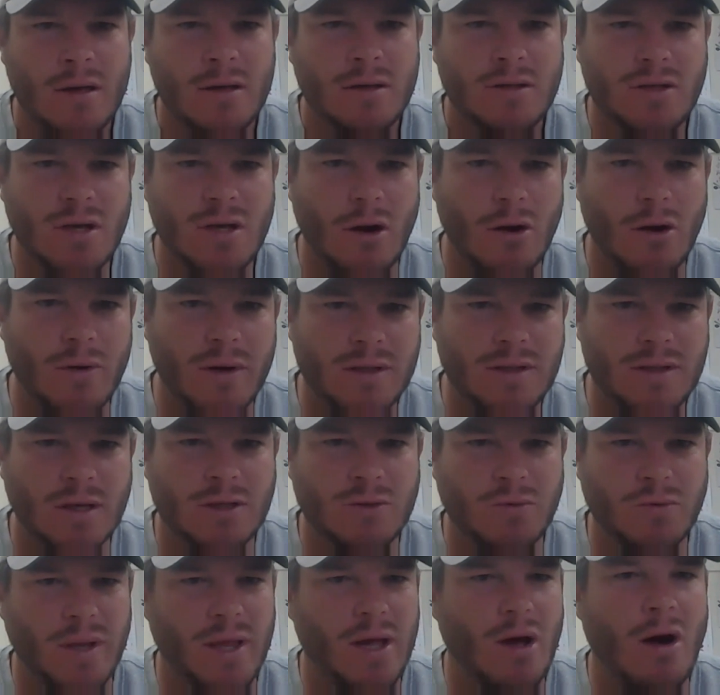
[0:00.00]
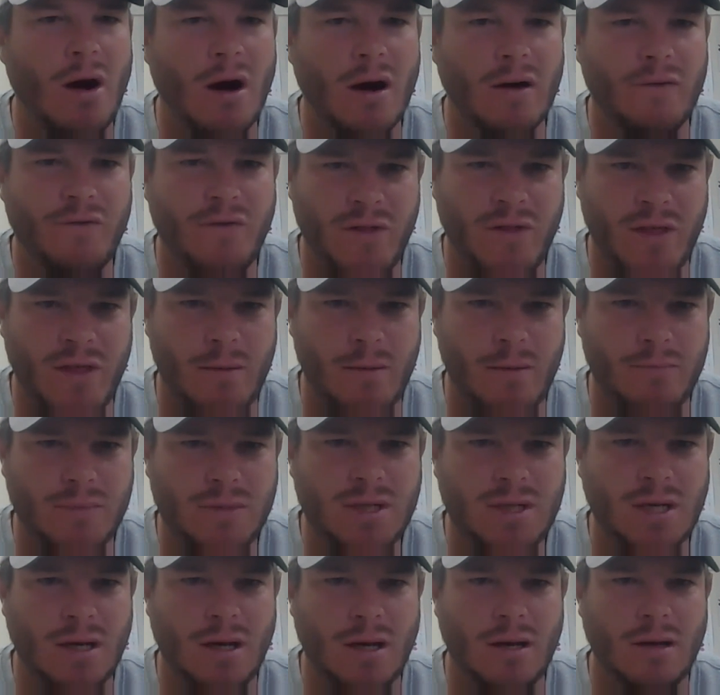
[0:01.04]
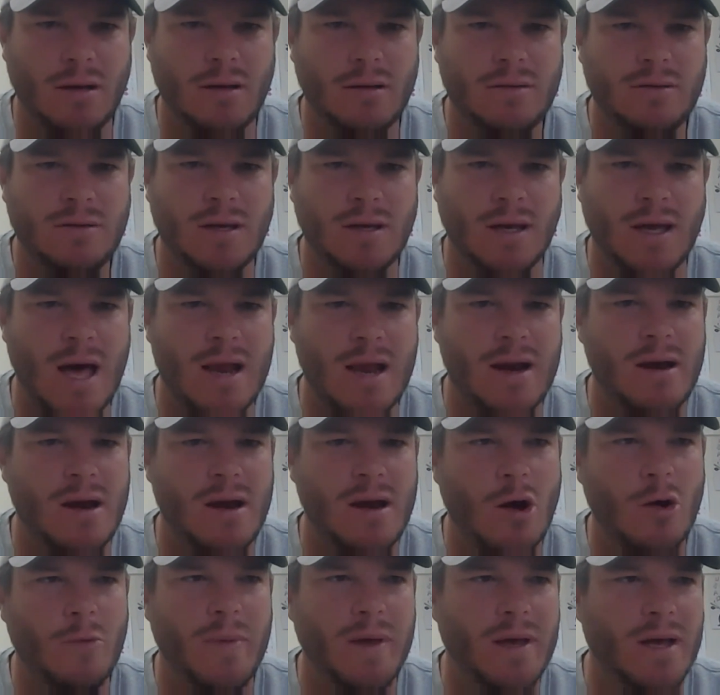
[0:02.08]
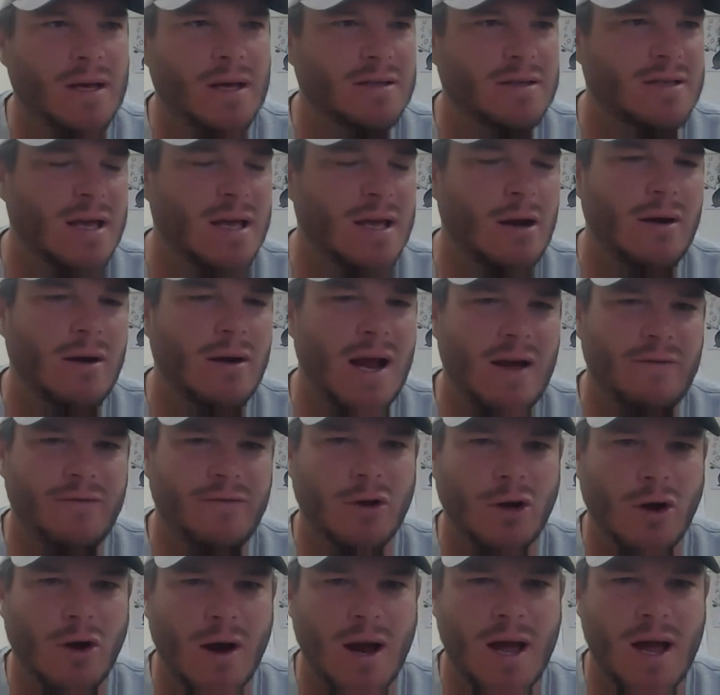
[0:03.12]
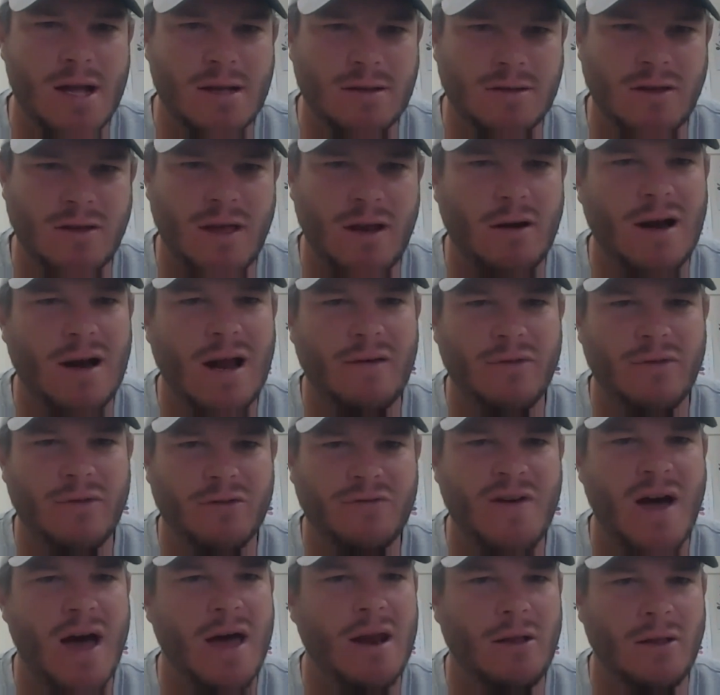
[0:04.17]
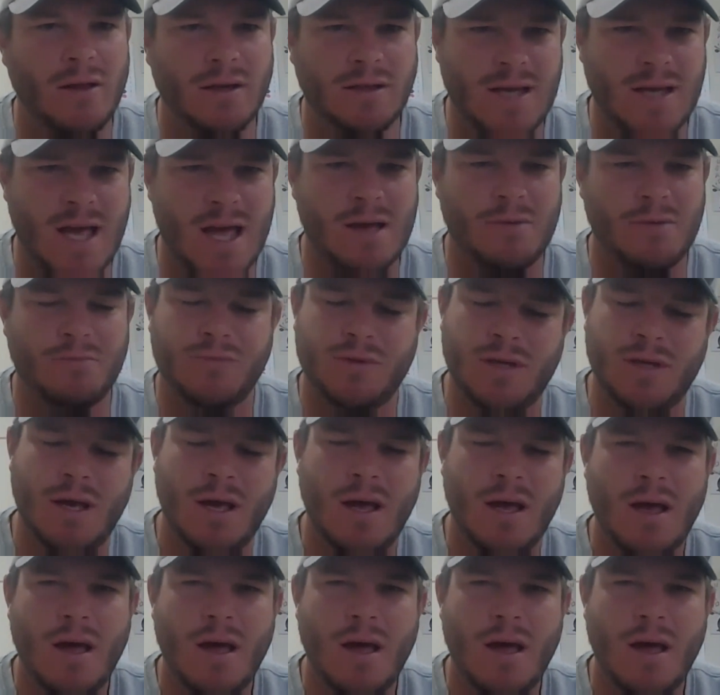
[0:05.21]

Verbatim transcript: So it's it's really hard for them to to kind of know because they don't have their grades or they don't have their final exams.